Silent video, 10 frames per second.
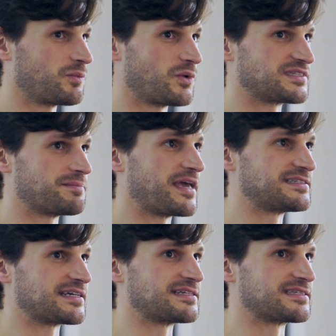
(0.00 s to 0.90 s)
What's
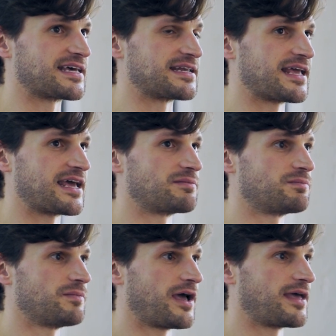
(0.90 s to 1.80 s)
amazing is that
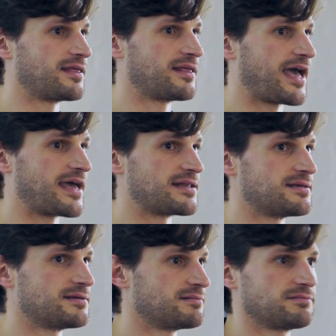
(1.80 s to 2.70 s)

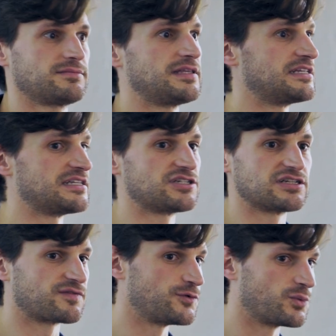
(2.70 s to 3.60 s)
had the
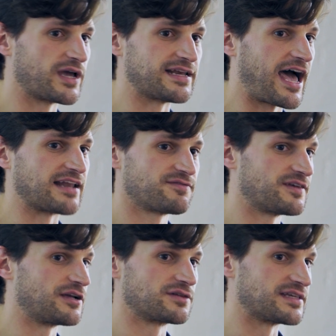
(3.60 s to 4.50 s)
indigenous foodway not
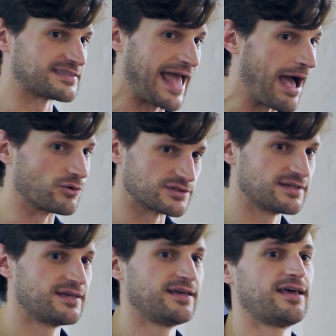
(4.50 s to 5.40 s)
figured this out,
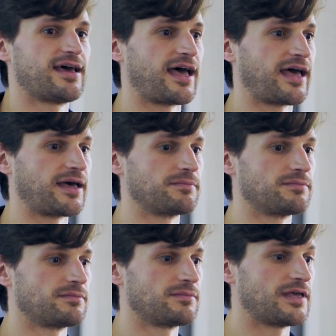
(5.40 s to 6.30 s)

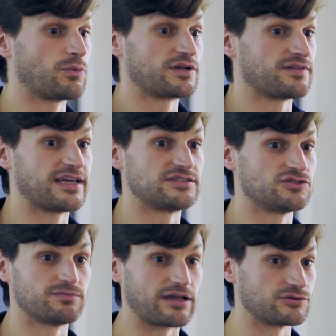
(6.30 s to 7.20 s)
it would have led
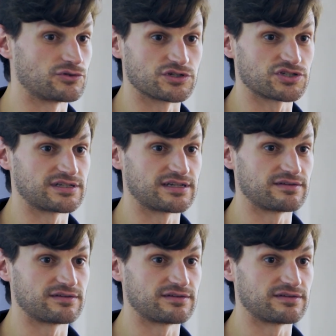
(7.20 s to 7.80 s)
to malnutrition,